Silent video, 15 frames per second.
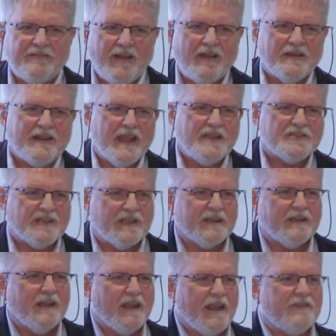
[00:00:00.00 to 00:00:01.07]

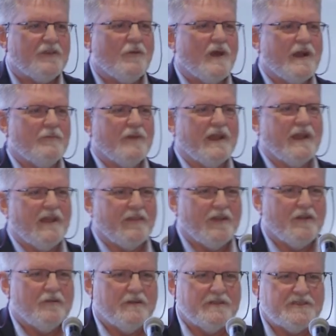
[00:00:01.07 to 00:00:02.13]
foundation if you want to bring on the
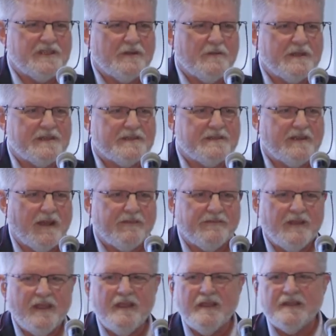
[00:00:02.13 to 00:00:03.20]
cool G Whiz
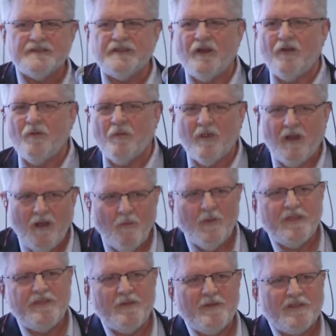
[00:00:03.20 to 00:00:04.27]
stuff. So we're all
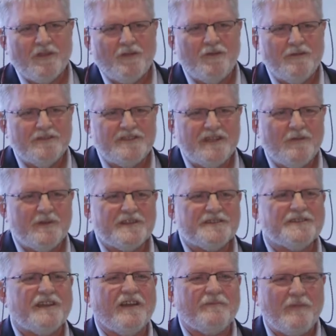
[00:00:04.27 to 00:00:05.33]
with you with the cool G Whiz
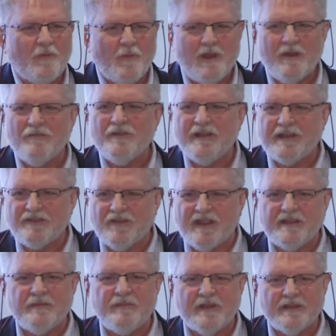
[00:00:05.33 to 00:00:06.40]
stuff, but we are really
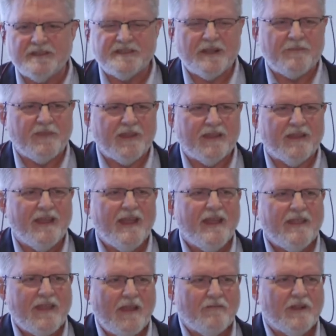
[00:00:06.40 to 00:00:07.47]
trying to build something
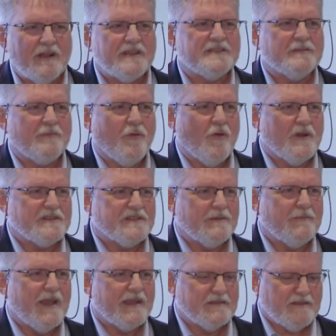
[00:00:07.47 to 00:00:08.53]
that really supports
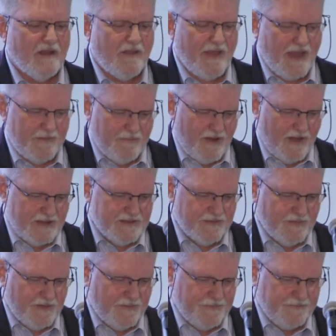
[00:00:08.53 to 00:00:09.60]
and makes all that
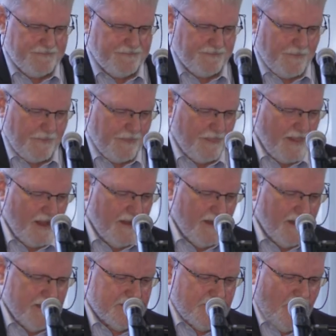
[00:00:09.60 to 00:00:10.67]
possible.
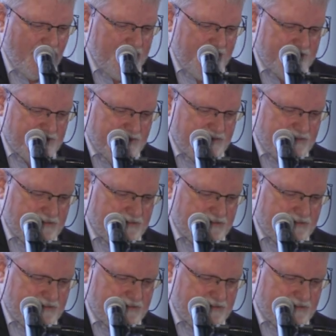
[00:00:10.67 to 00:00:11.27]
So I'm going to